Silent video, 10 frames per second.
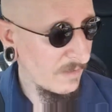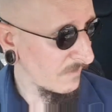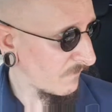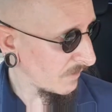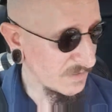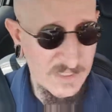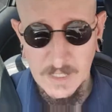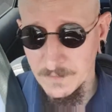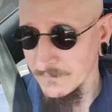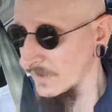the first
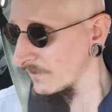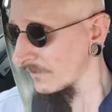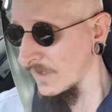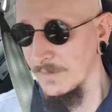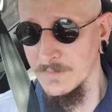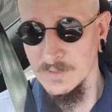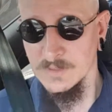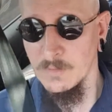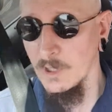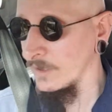time I've ever vaped
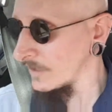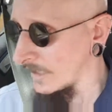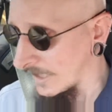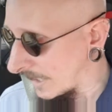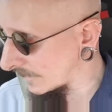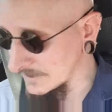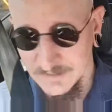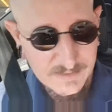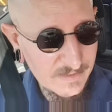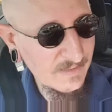this mod
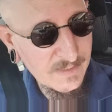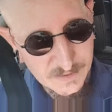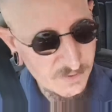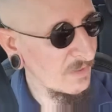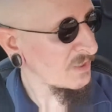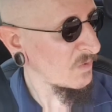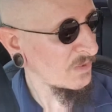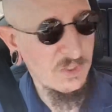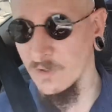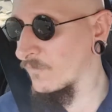until it literally
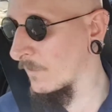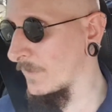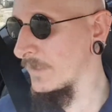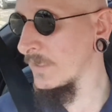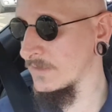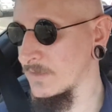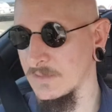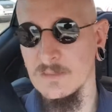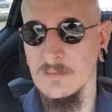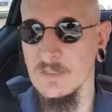switched off on me.
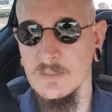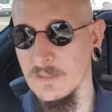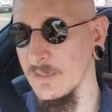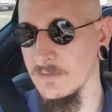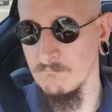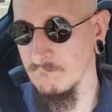That's it, it